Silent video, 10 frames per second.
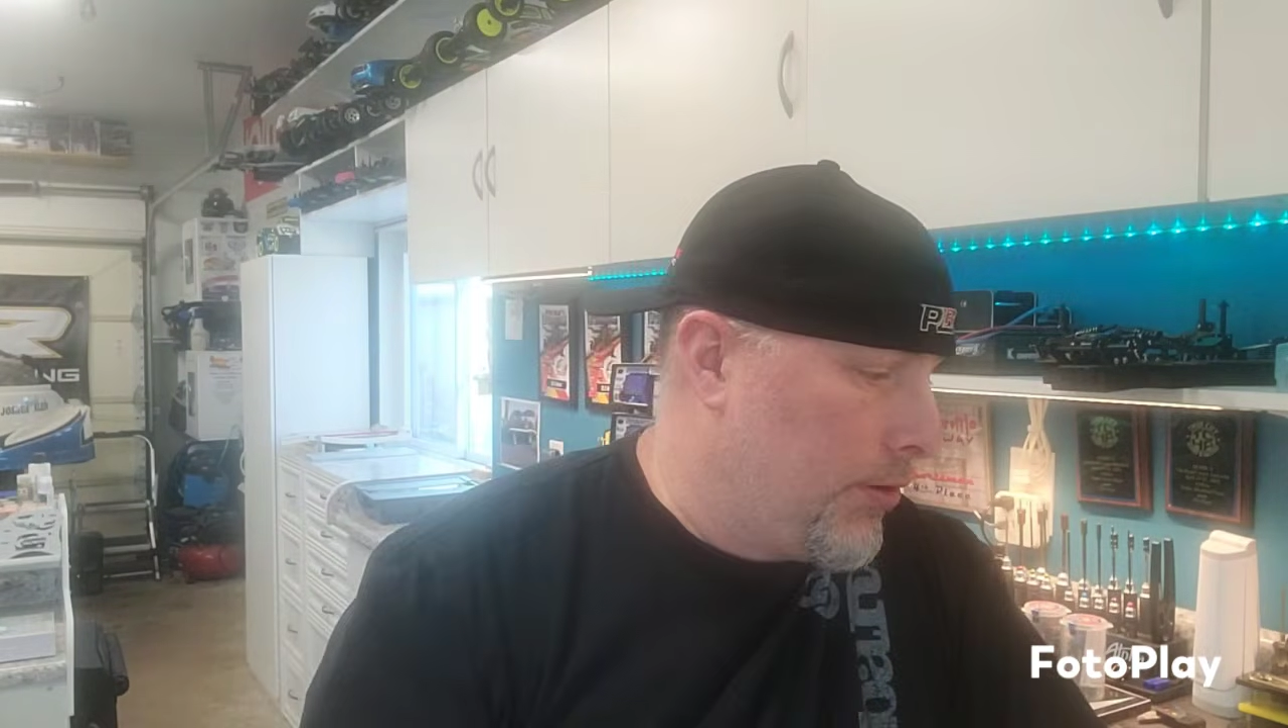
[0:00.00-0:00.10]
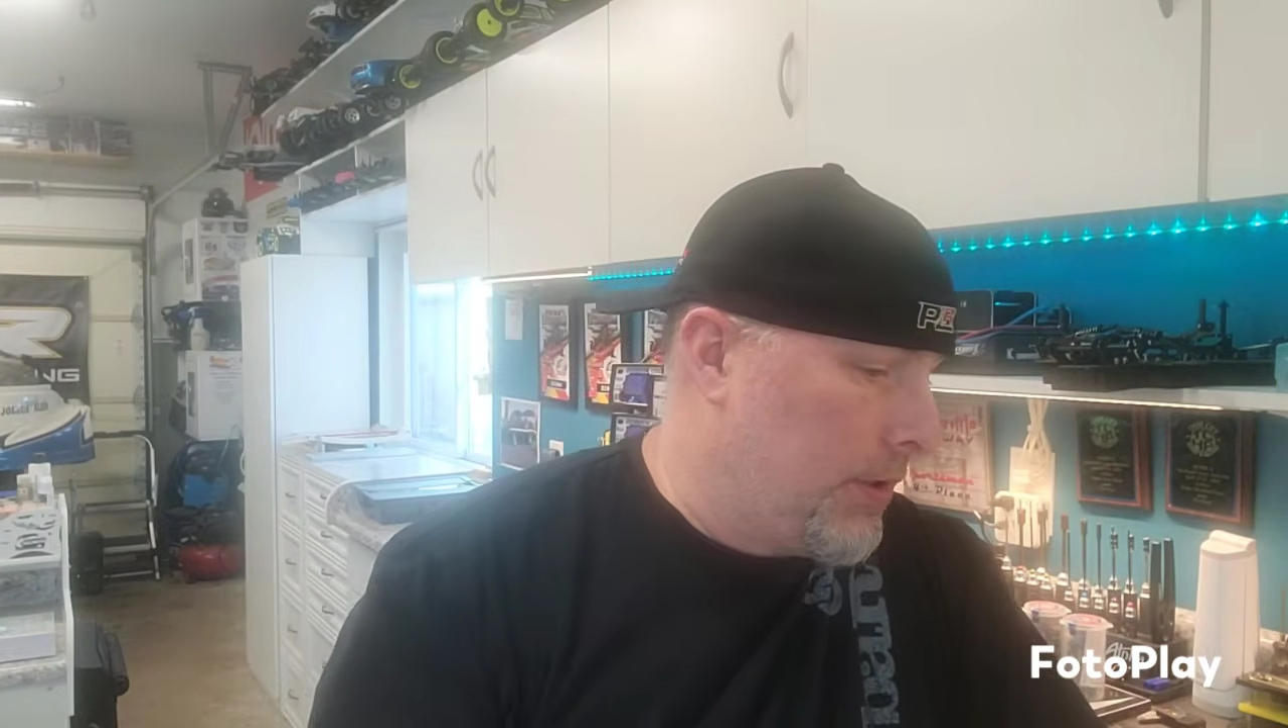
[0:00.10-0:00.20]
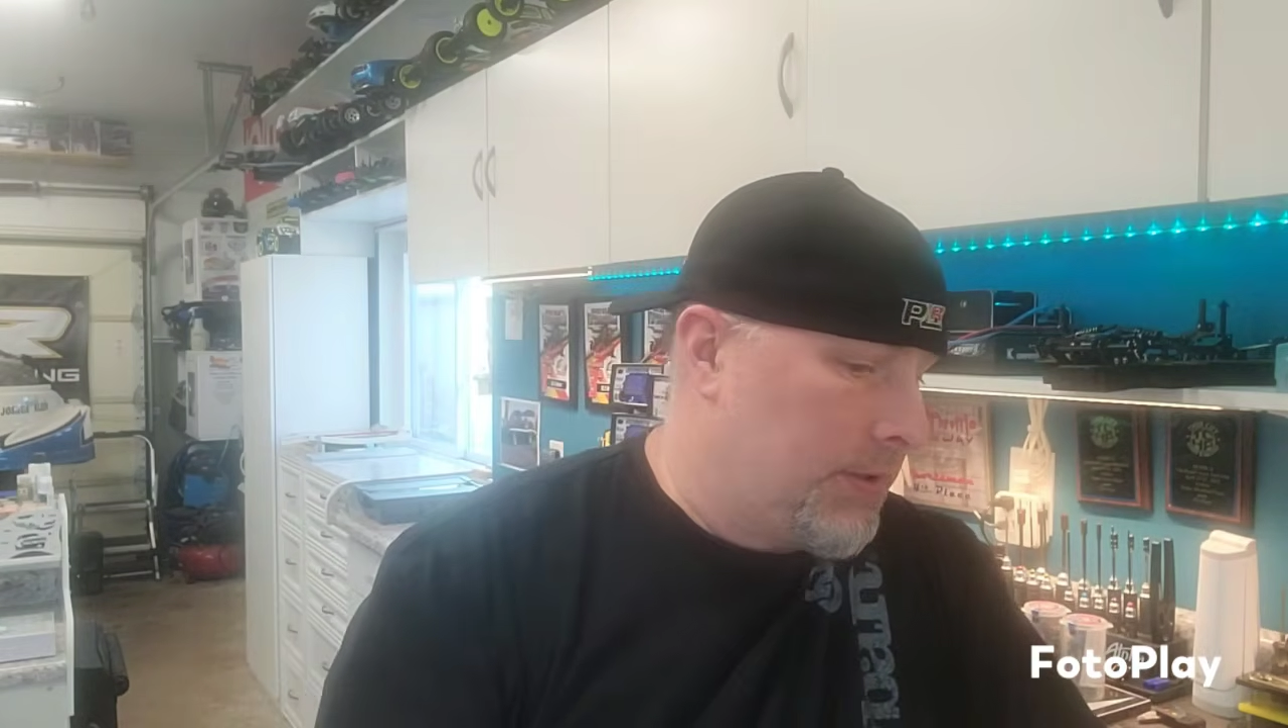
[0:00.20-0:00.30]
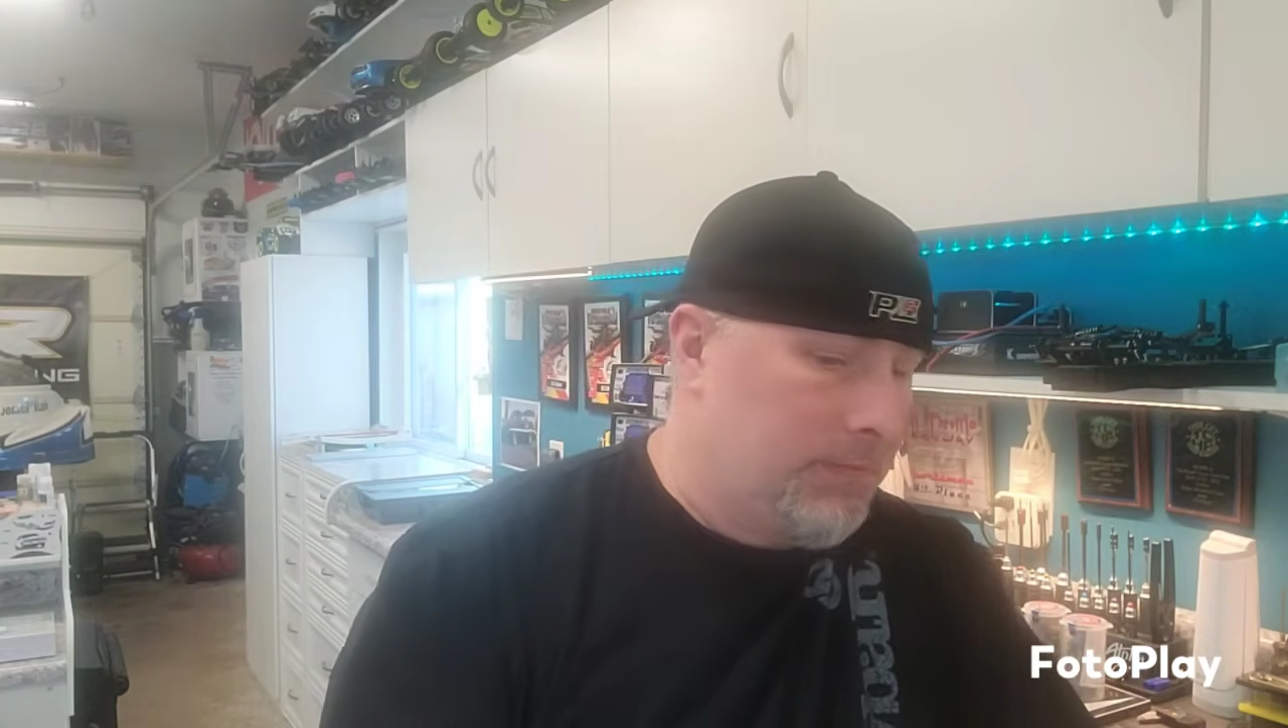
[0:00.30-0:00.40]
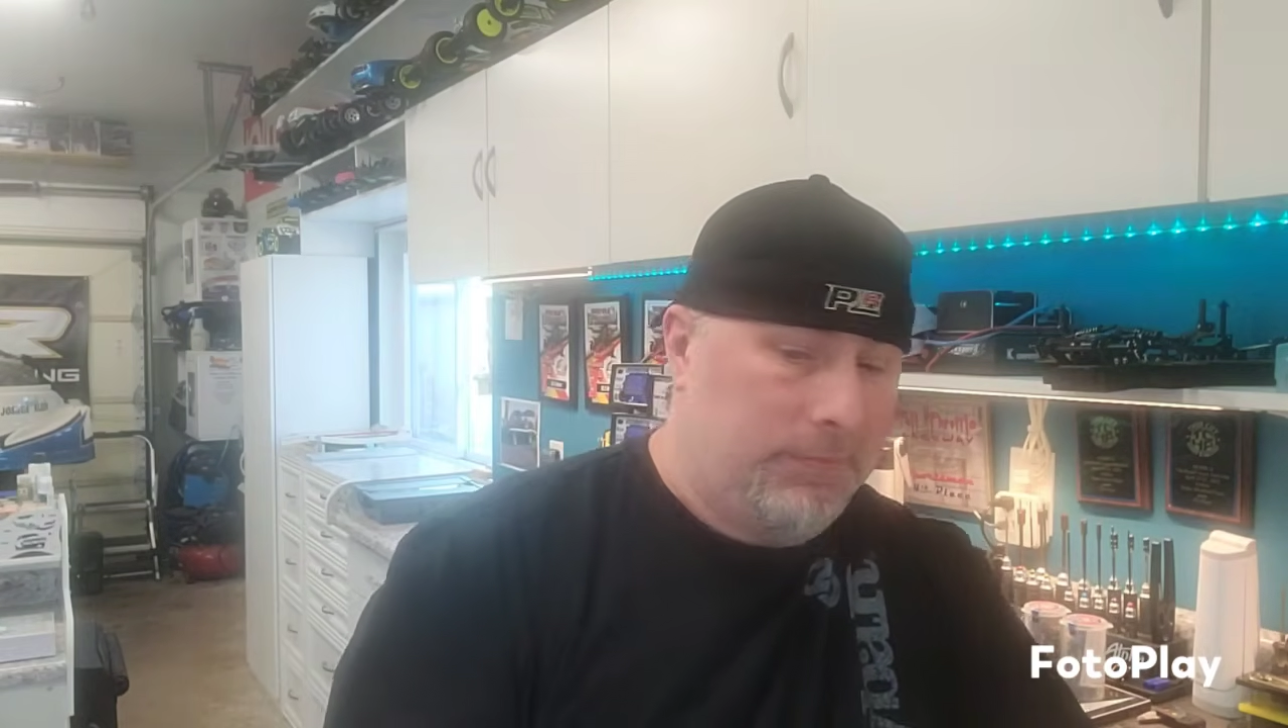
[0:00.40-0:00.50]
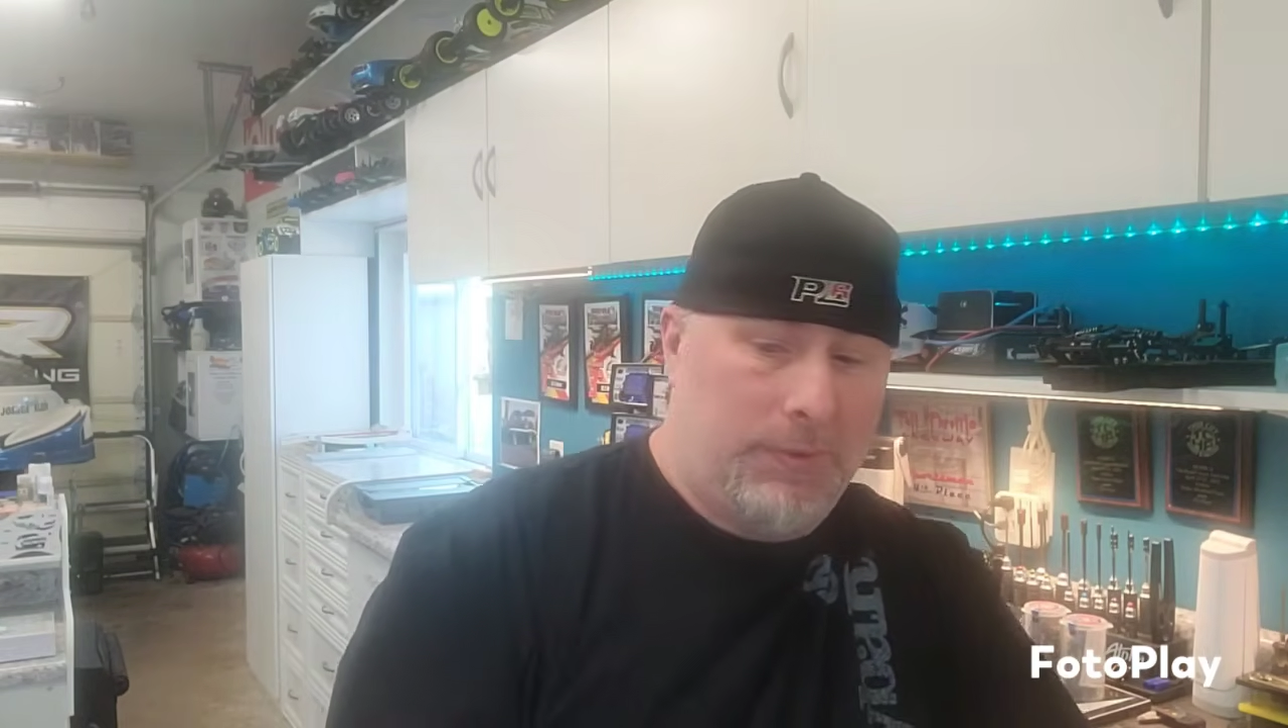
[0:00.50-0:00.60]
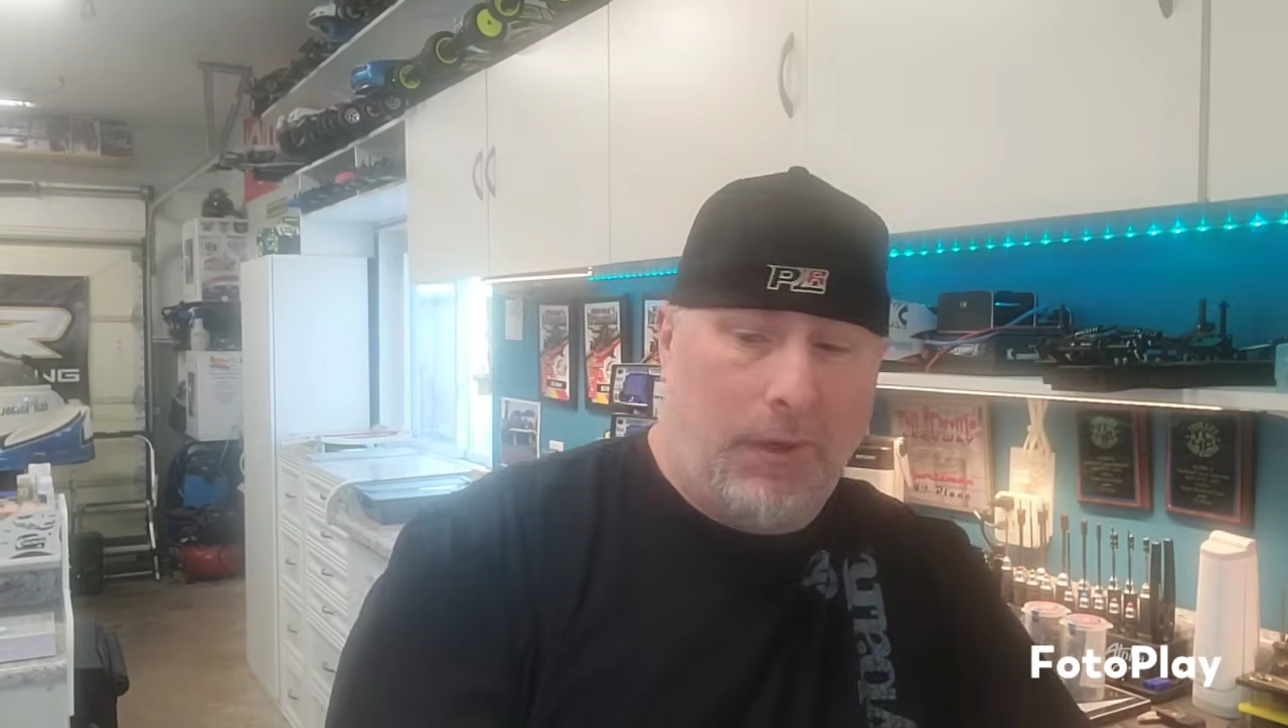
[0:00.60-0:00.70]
choice.